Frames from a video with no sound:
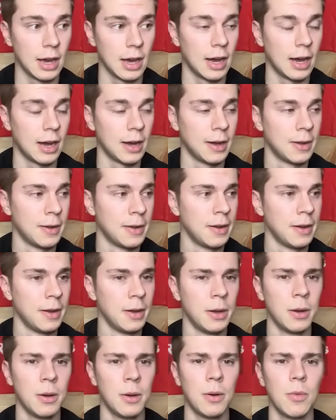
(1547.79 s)
uh,
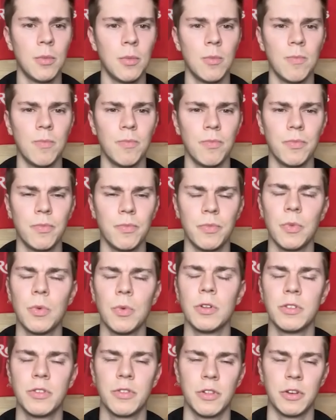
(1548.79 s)

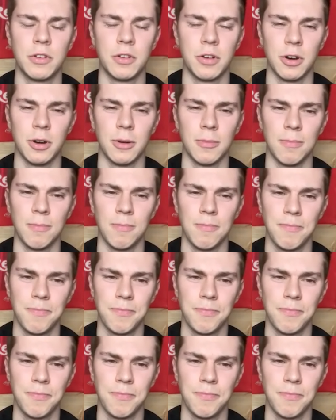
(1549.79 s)
what's the term?